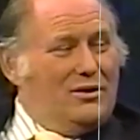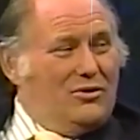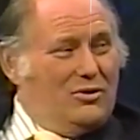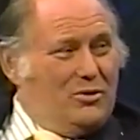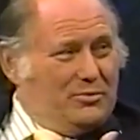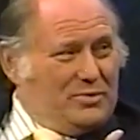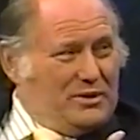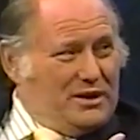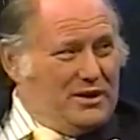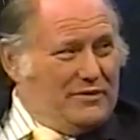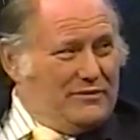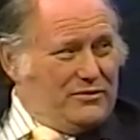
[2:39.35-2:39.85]
I
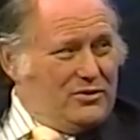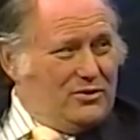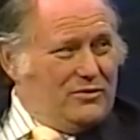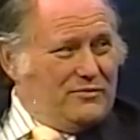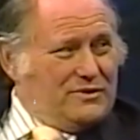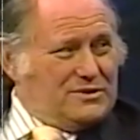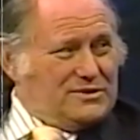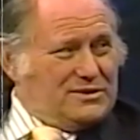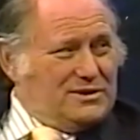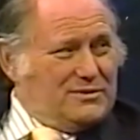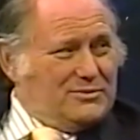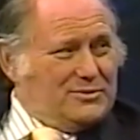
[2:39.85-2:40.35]
hope to have you
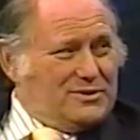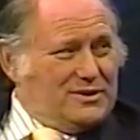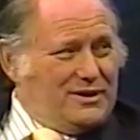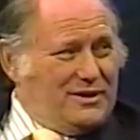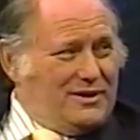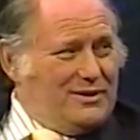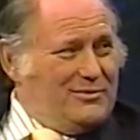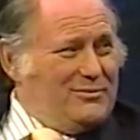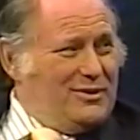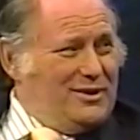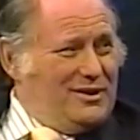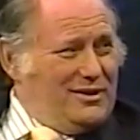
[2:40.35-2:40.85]
over
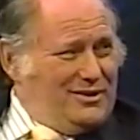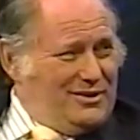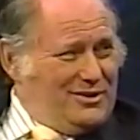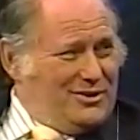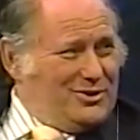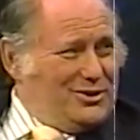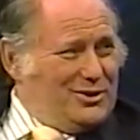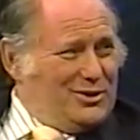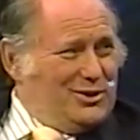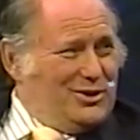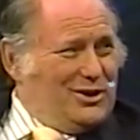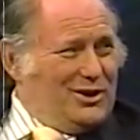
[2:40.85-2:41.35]
sometime. I'd
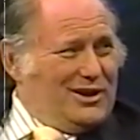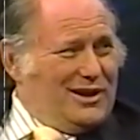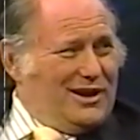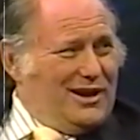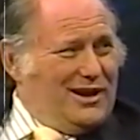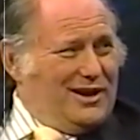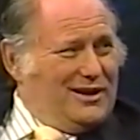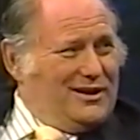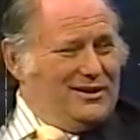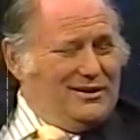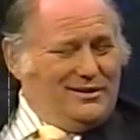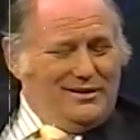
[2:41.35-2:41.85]
love you to look
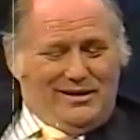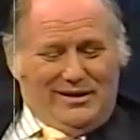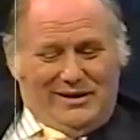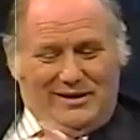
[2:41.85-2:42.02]
at it.